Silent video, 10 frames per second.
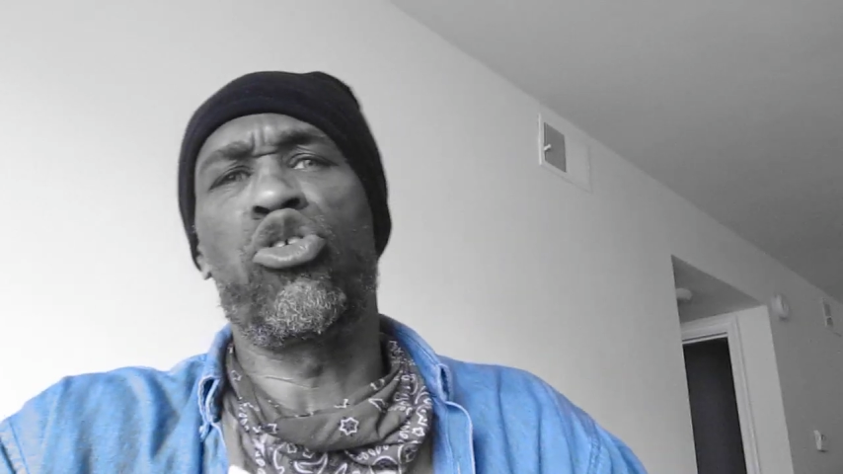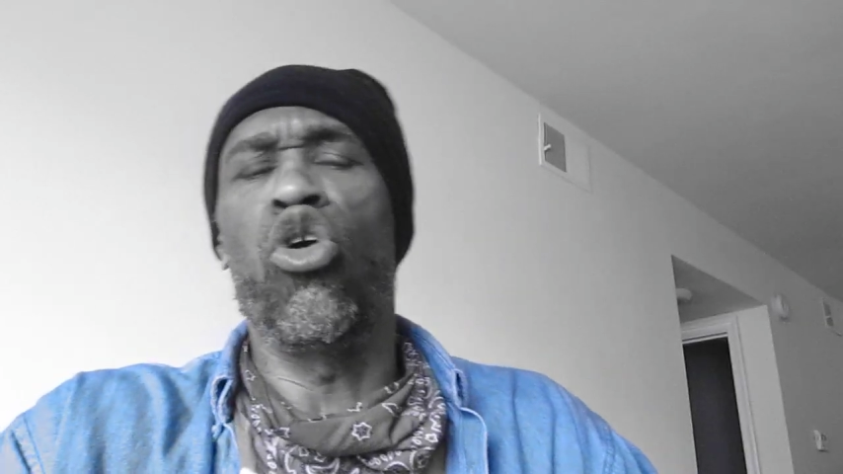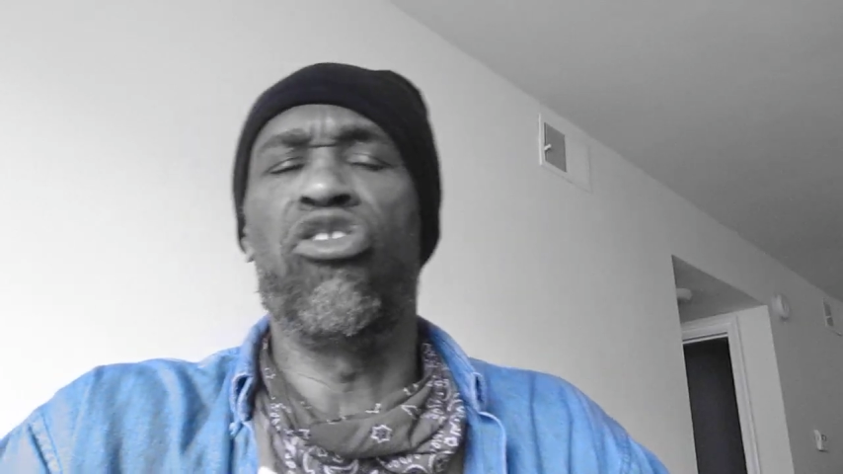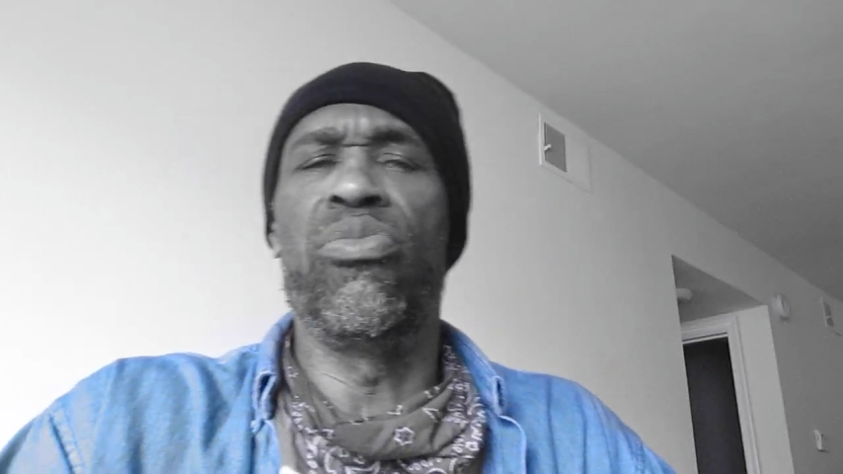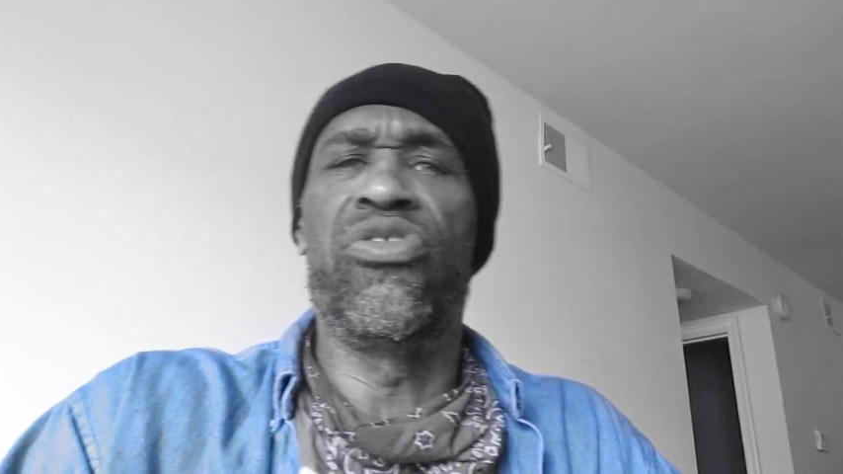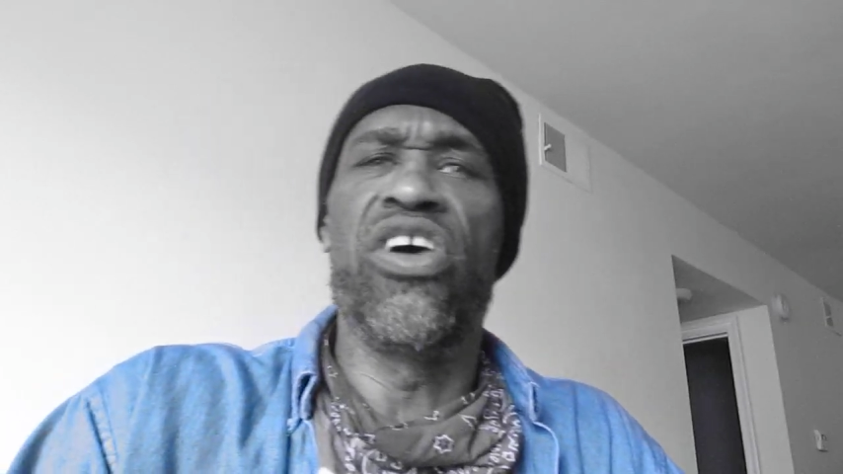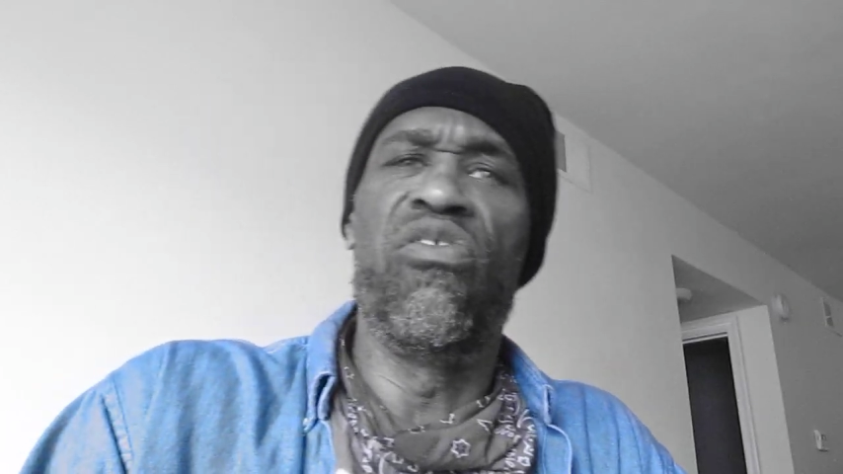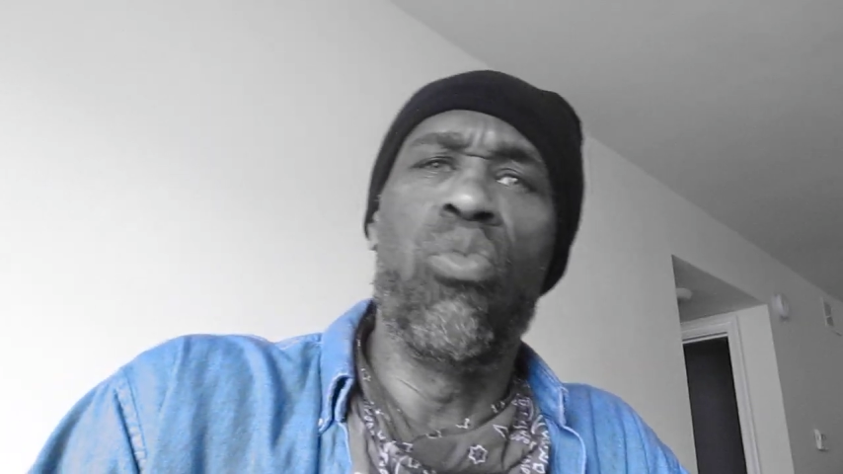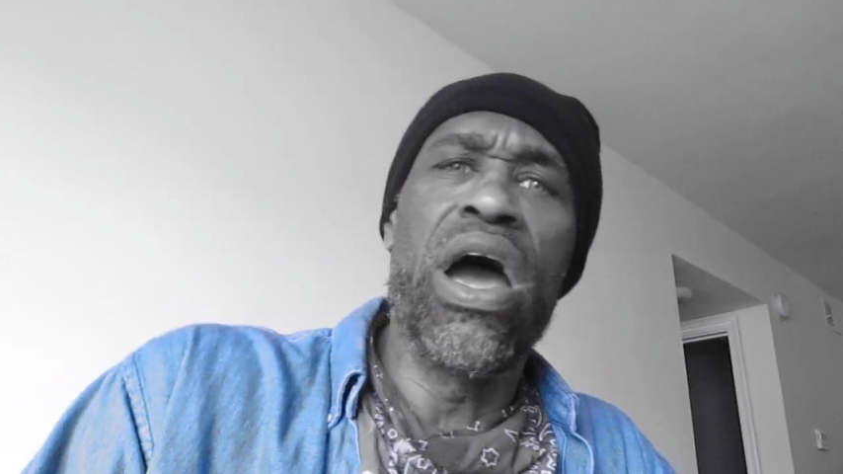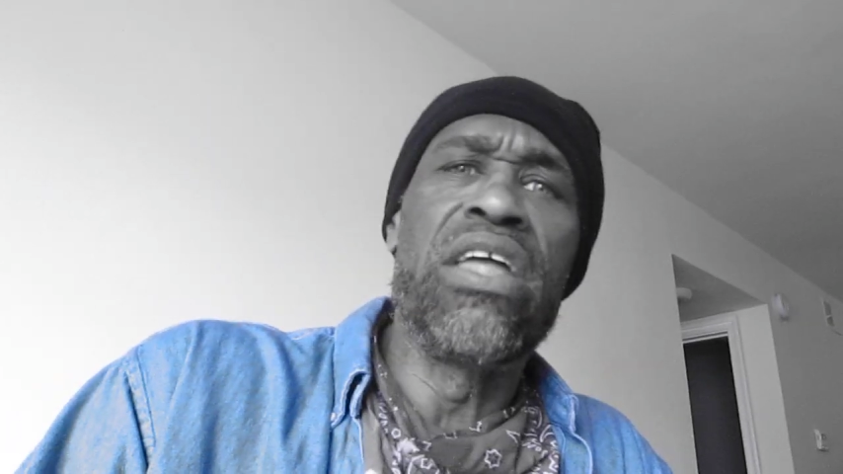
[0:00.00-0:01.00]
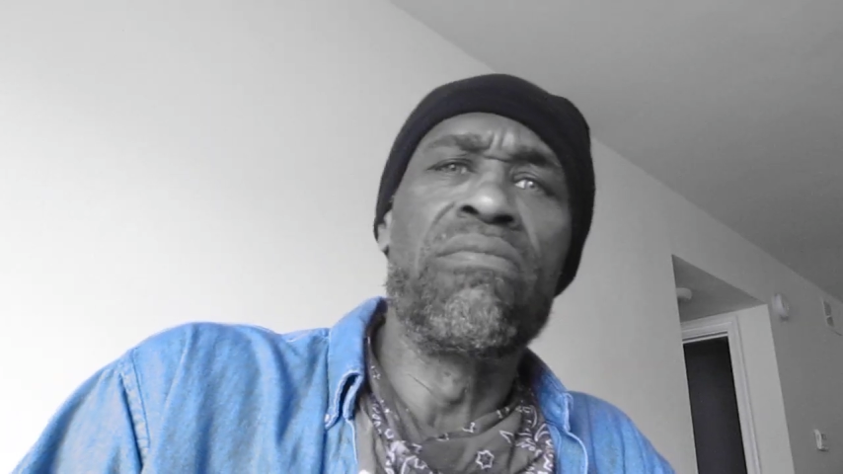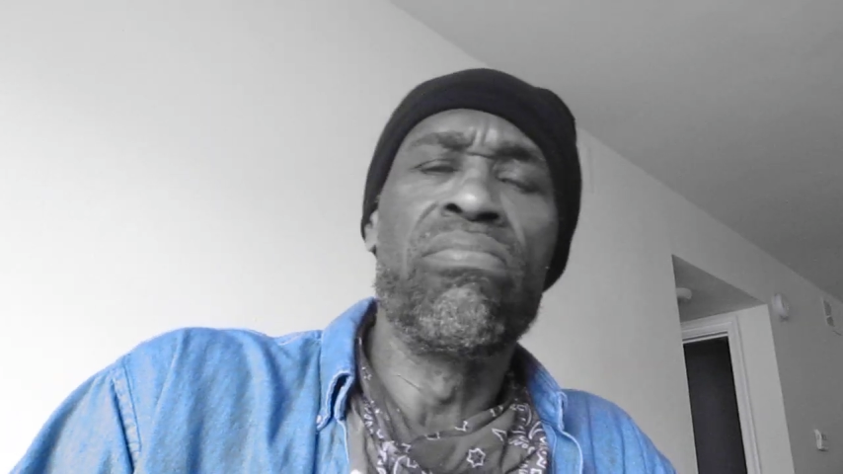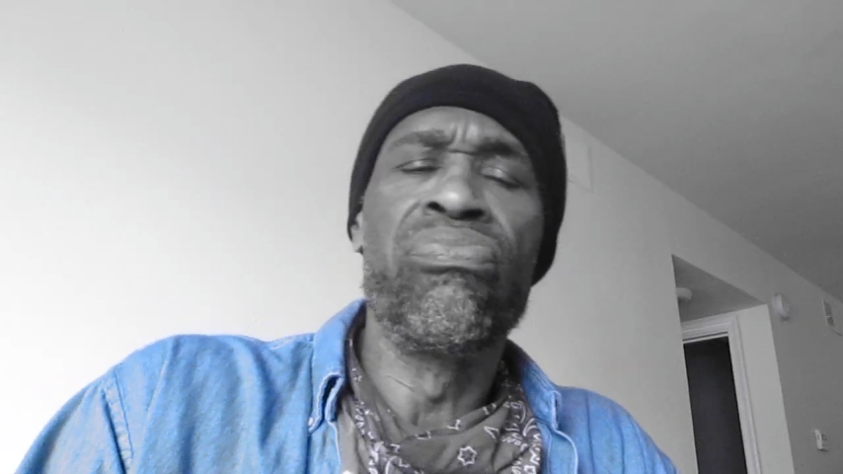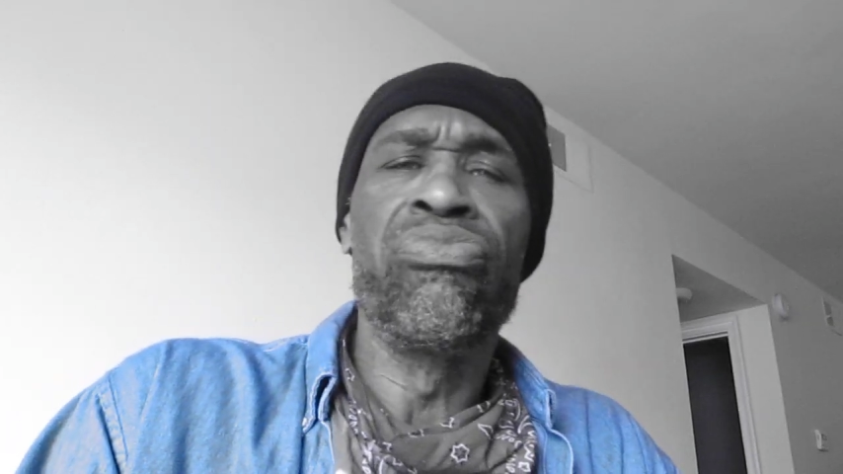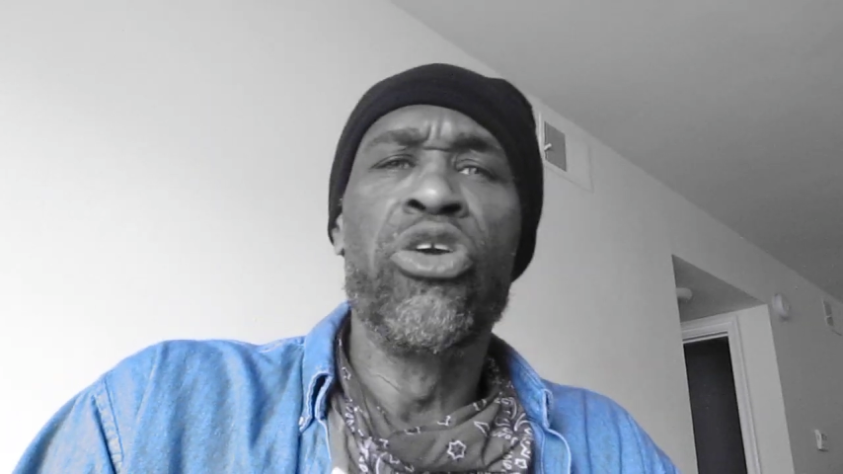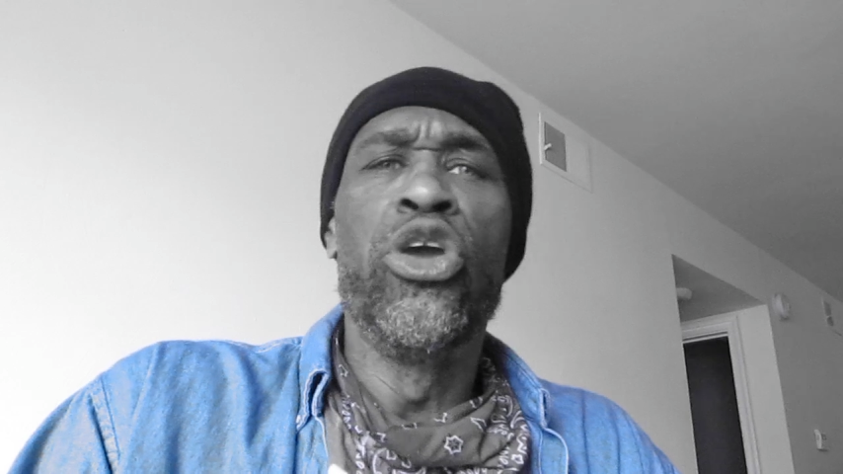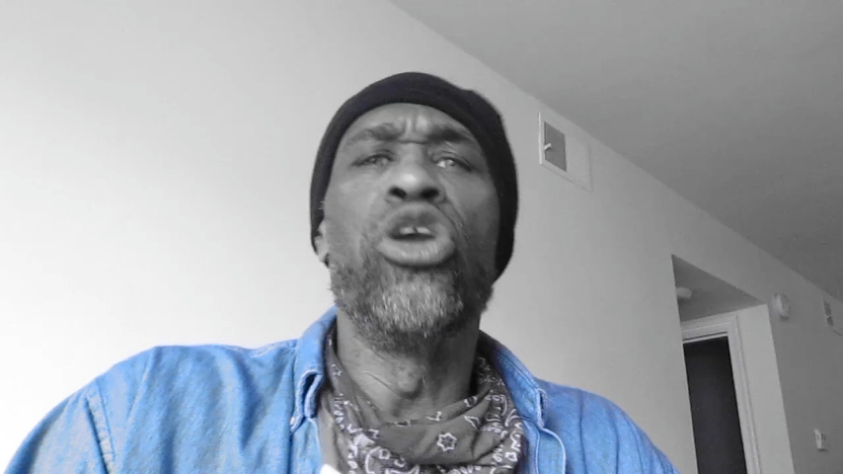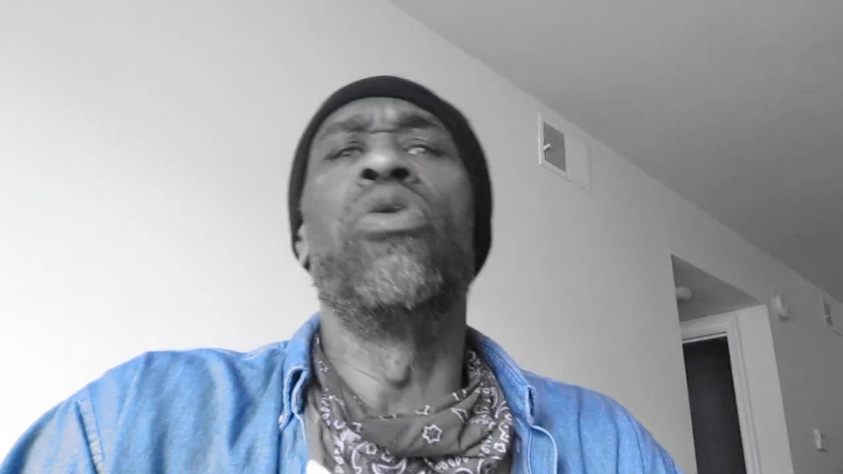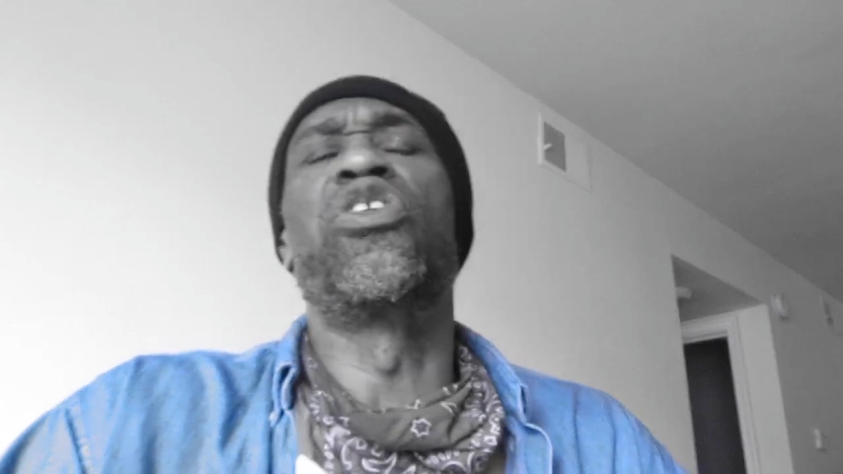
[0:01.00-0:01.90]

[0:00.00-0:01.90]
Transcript: calls himself white. You're